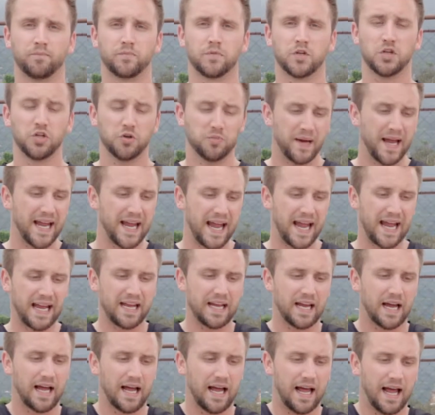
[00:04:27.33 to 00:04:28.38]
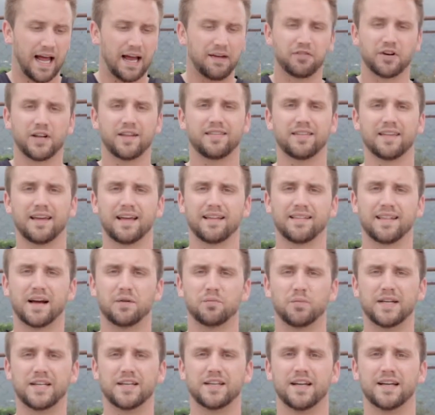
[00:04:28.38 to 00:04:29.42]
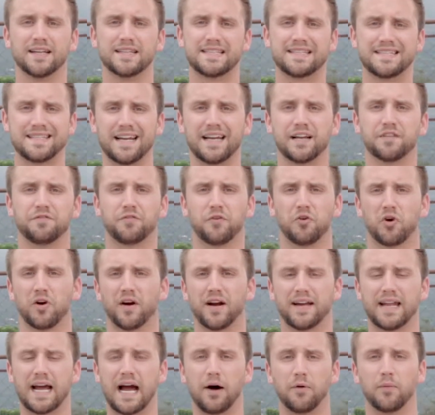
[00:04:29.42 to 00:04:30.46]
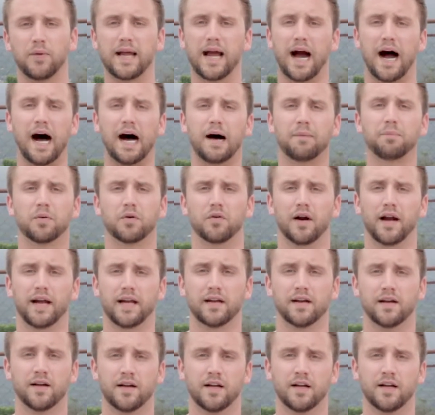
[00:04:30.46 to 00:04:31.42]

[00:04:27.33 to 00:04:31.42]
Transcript: You may hate everything that we stand for and how we operate,